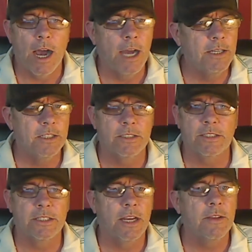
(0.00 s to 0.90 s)
I didn't
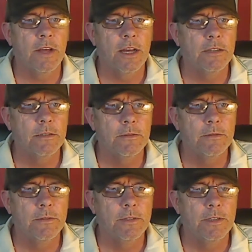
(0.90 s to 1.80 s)
say that.
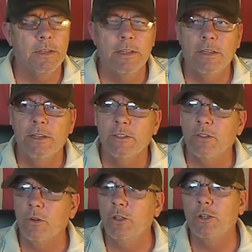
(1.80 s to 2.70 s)

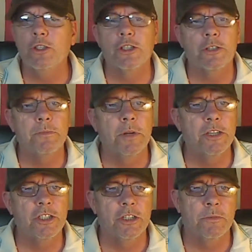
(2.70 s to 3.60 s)
So your
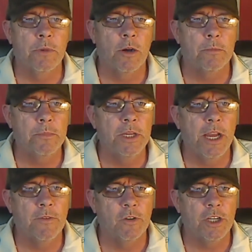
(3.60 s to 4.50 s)
suspension about me
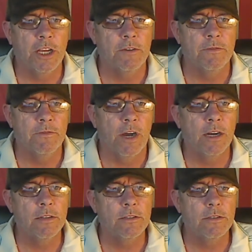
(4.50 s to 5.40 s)
advocating
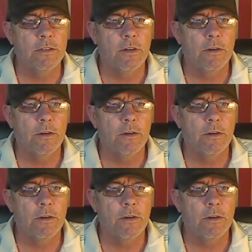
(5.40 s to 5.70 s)
violence